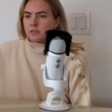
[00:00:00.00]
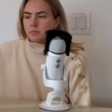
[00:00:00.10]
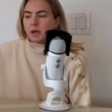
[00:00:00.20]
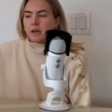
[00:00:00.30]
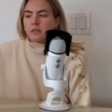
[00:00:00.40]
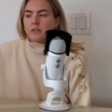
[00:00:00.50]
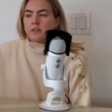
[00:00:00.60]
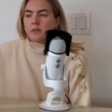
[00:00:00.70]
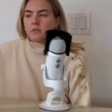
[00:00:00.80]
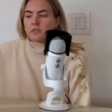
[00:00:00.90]
of pattern
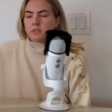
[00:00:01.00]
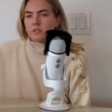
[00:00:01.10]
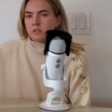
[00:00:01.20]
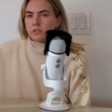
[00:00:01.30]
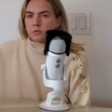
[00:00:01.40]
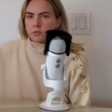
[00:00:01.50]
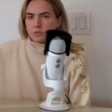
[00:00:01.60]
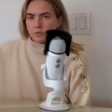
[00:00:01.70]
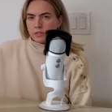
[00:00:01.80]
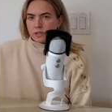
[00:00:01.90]
that was a good two or
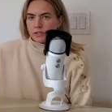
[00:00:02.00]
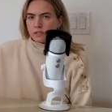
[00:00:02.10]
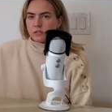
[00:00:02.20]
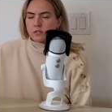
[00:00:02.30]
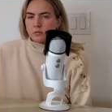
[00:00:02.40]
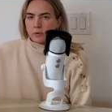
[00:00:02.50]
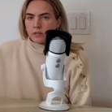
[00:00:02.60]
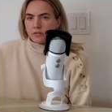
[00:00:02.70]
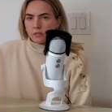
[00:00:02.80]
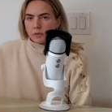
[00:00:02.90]
three sizes too
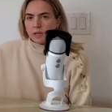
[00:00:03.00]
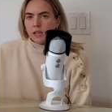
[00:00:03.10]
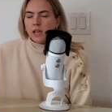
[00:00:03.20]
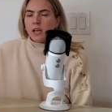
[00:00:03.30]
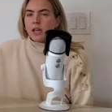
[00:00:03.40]
big for me.